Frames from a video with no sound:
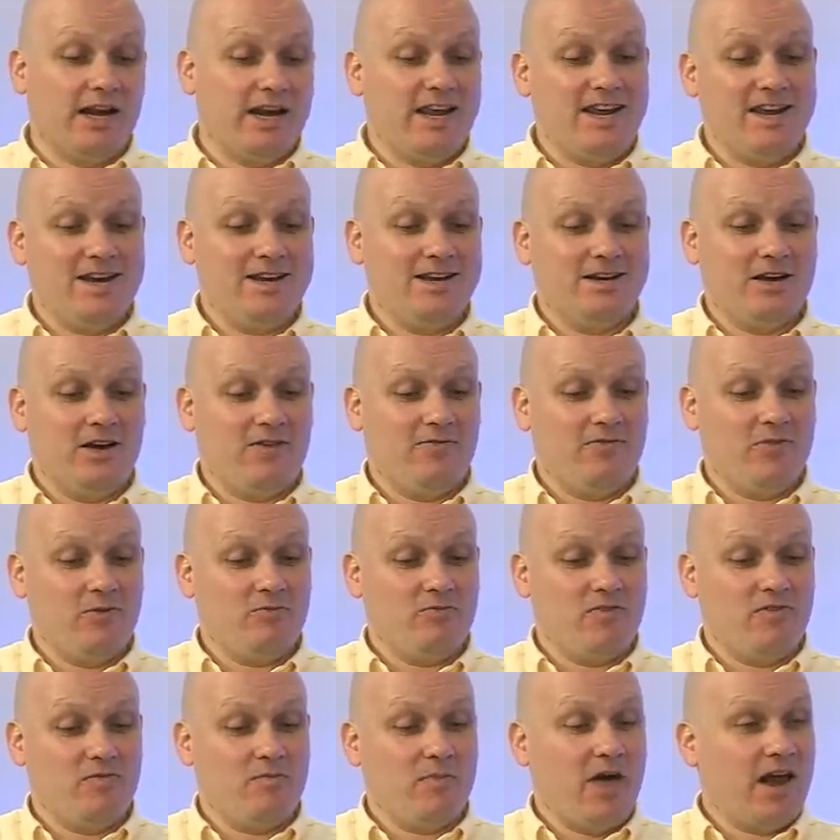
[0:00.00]
lean enough that
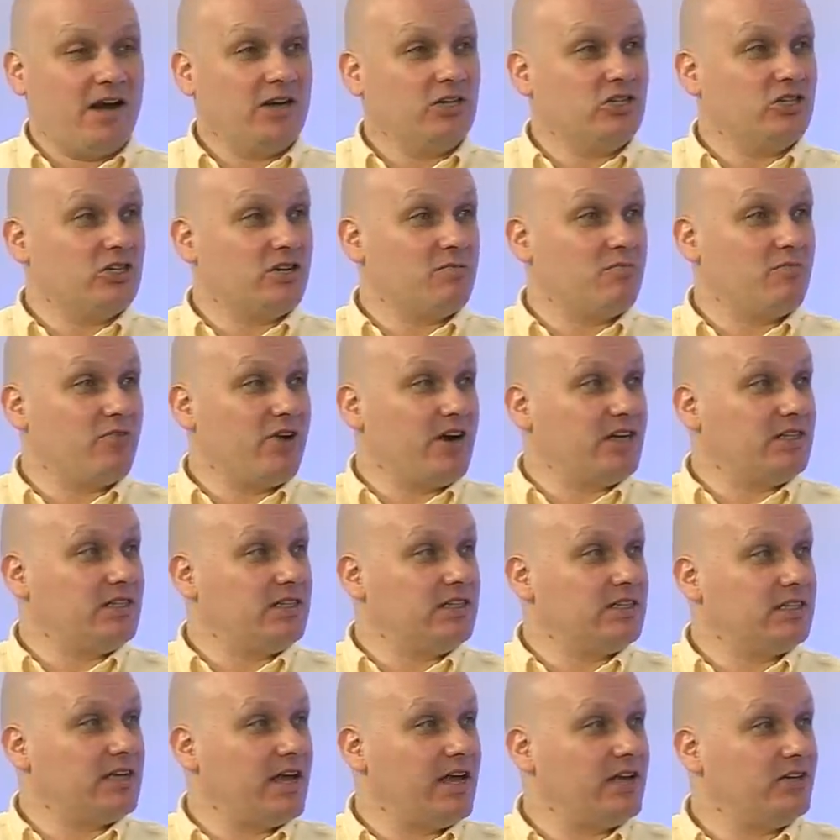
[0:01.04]
we've managed to compress
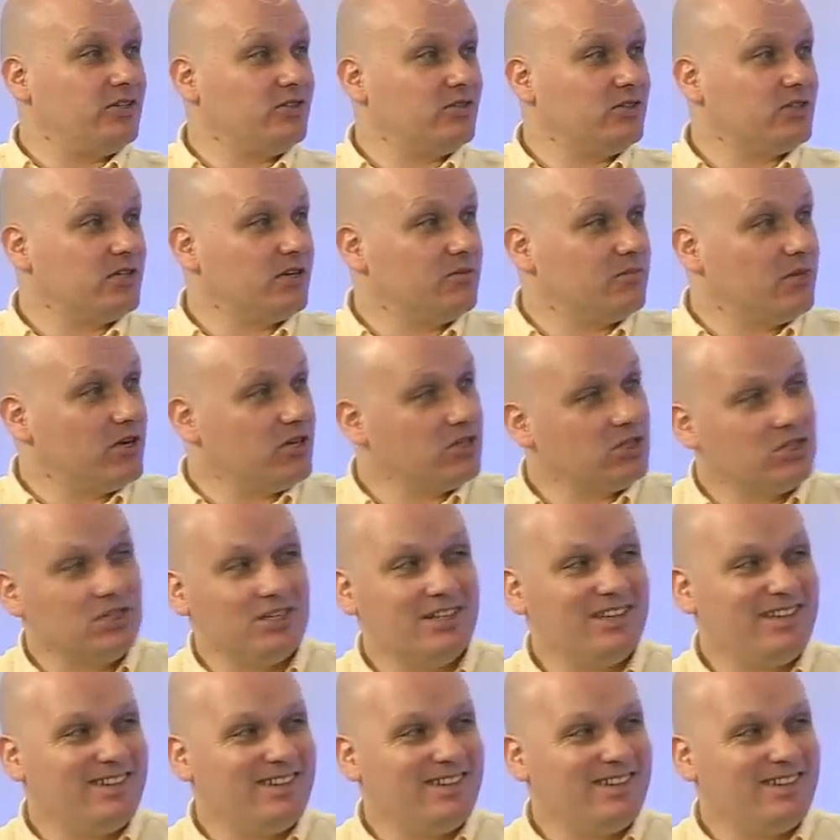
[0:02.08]
his schedule so much.